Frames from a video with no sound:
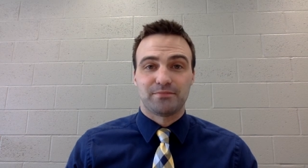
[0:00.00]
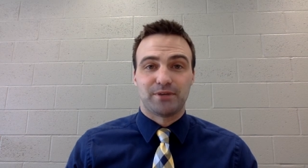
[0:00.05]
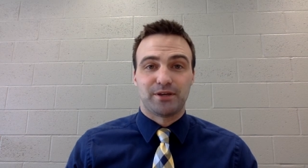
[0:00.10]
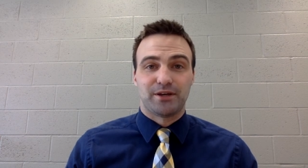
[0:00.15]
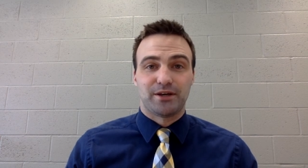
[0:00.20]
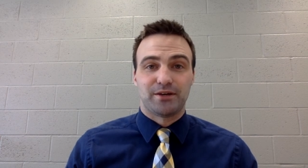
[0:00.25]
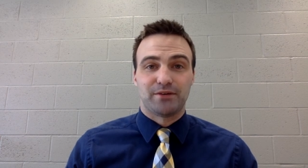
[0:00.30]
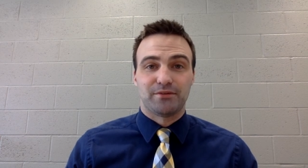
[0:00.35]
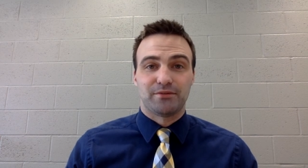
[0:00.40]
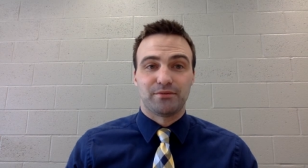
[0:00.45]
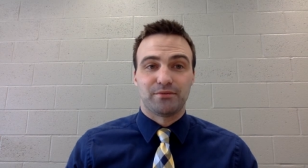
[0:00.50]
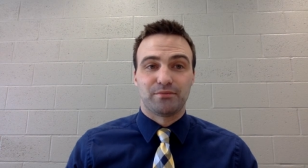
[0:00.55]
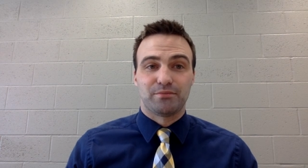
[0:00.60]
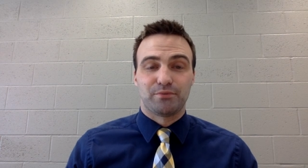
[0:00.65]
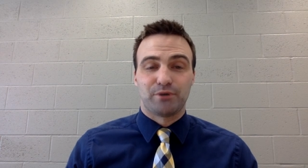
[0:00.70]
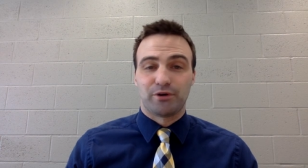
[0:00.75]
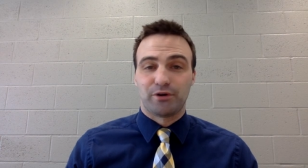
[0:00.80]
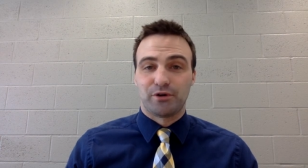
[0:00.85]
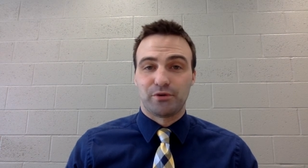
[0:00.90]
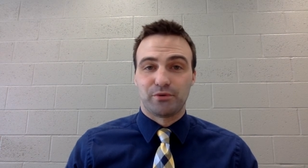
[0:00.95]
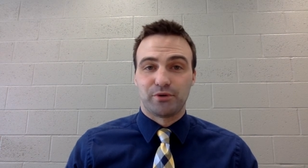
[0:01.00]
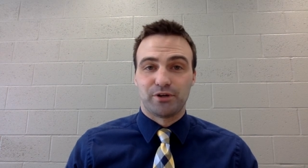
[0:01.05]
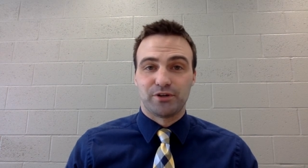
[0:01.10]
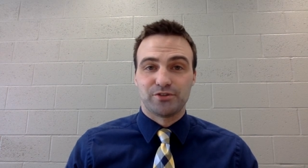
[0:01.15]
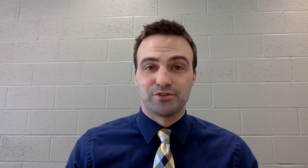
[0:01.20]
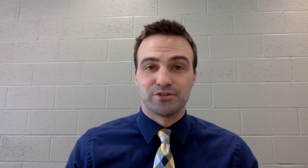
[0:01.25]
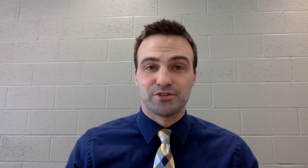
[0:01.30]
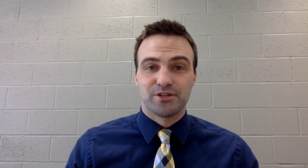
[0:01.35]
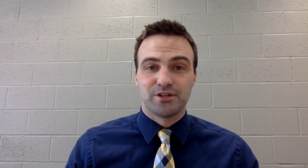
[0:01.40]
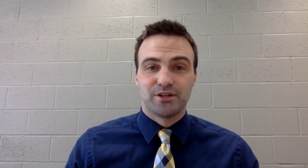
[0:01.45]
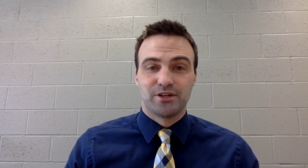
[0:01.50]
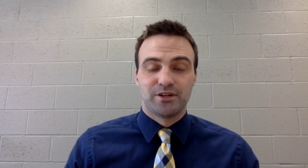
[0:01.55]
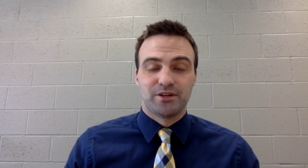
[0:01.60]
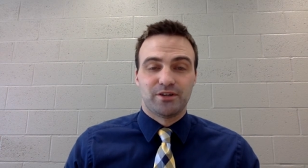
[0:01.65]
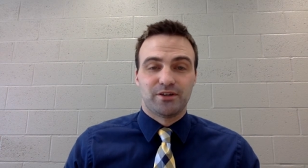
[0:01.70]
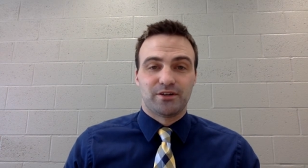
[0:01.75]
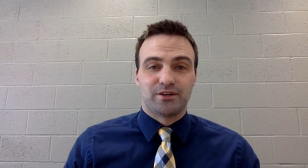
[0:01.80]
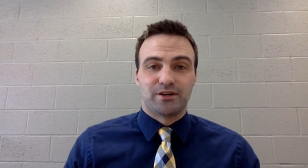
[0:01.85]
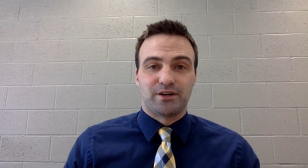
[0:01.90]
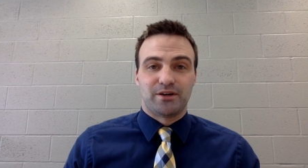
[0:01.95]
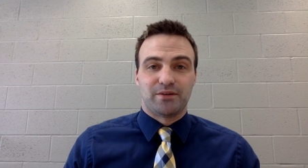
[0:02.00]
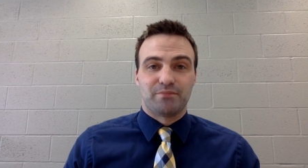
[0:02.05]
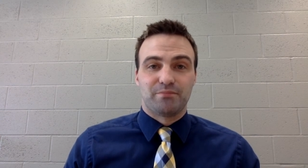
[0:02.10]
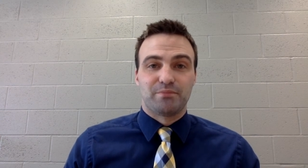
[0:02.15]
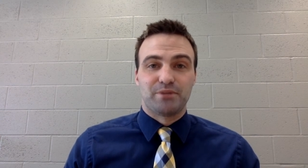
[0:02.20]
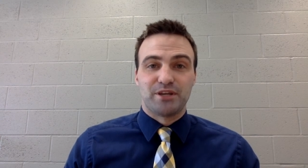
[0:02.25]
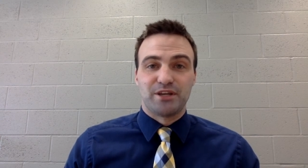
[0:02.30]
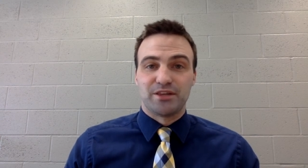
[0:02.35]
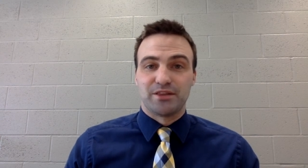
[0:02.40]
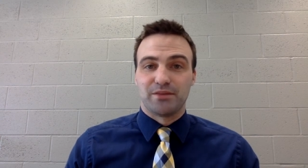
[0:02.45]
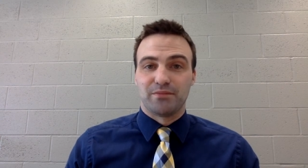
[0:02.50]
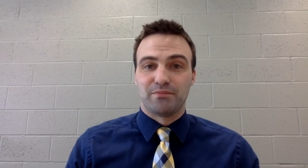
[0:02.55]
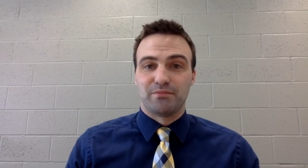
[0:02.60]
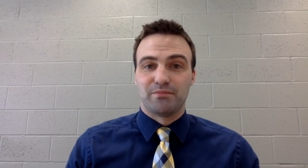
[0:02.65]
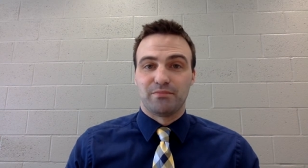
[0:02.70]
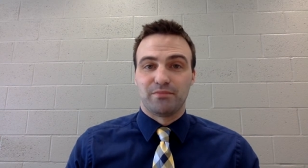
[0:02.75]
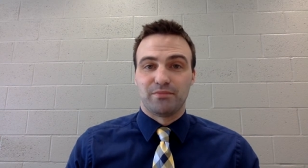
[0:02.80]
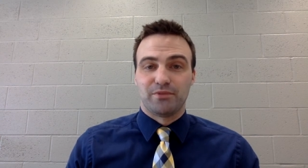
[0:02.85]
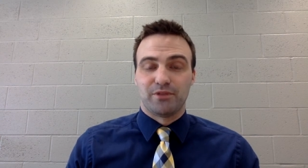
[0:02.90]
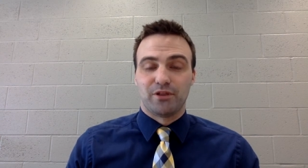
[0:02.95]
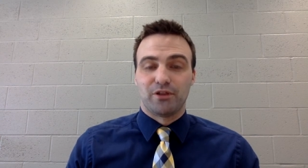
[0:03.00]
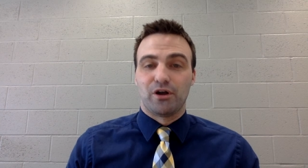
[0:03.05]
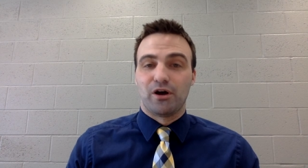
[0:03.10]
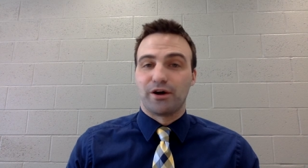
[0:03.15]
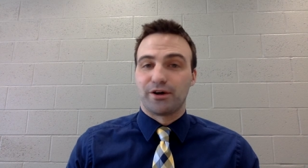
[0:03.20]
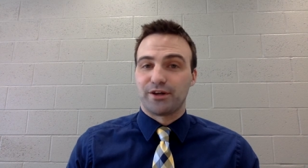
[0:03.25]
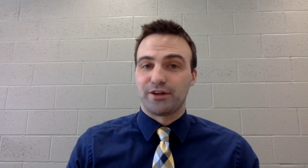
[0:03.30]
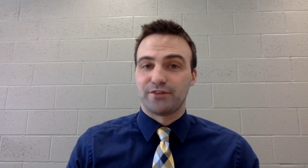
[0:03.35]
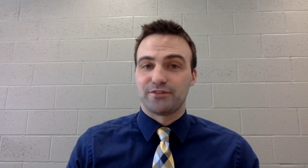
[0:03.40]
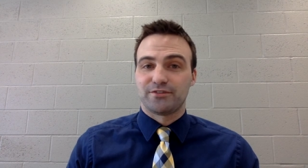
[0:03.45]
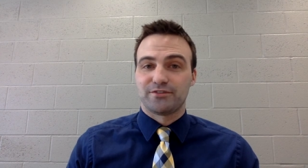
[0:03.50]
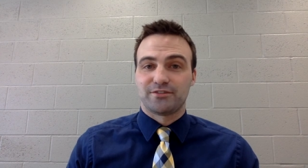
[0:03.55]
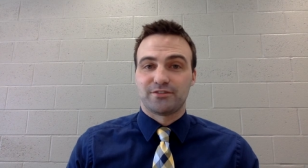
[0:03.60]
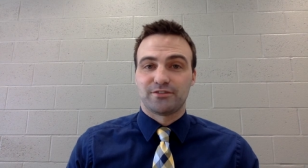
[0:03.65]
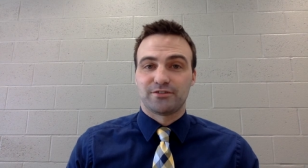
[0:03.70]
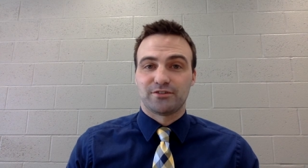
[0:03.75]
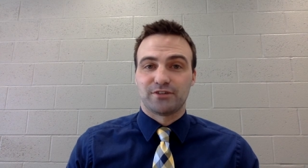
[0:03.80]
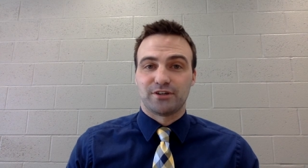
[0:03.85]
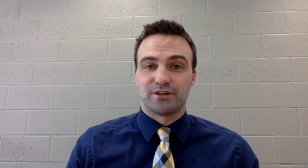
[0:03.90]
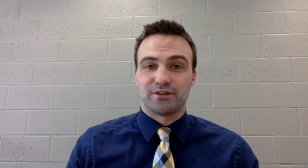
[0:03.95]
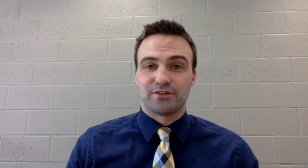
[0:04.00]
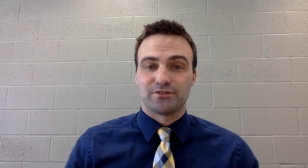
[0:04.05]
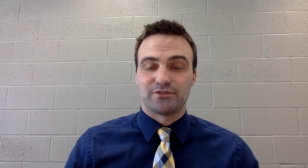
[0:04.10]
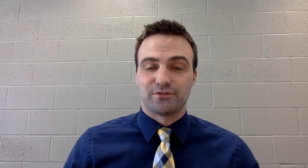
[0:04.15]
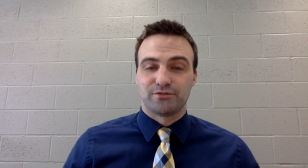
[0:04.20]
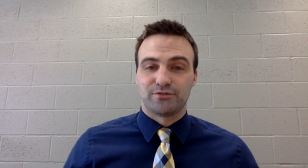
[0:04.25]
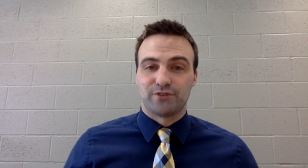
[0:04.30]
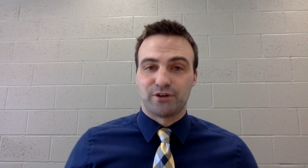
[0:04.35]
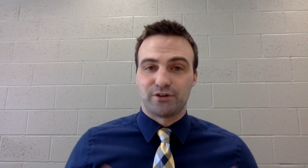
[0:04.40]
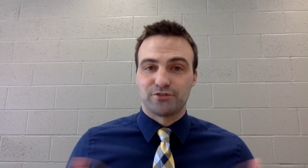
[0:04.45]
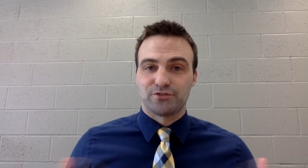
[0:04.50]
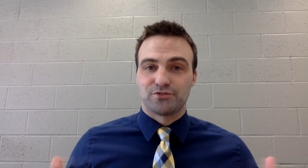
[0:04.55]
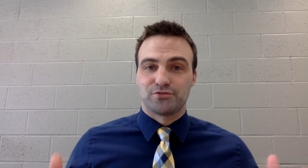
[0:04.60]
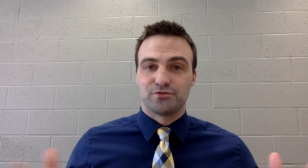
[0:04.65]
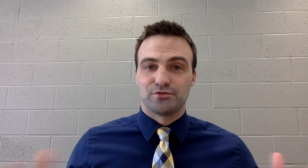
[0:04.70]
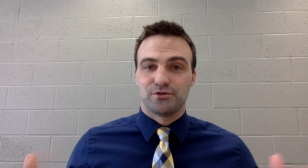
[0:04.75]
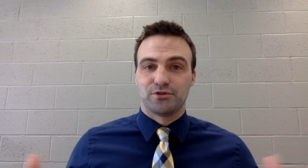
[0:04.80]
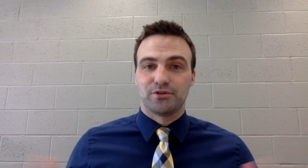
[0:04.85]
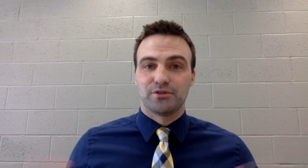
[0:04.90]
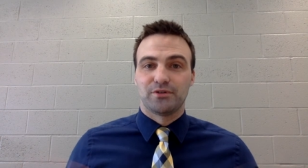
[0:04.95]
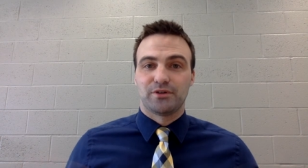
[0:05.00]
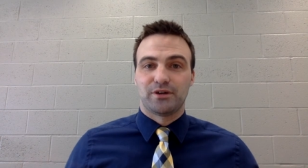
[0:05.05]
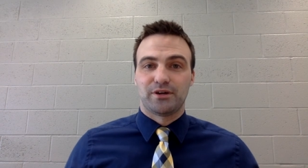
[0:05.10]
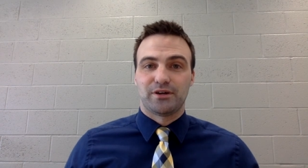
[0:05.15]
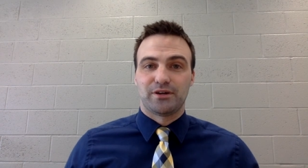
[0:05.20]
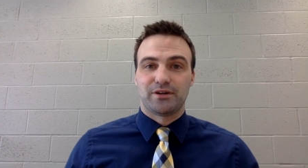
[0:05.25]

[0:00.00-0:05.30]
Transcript: And Prairie Ridge uh, being the the longest uh, so far school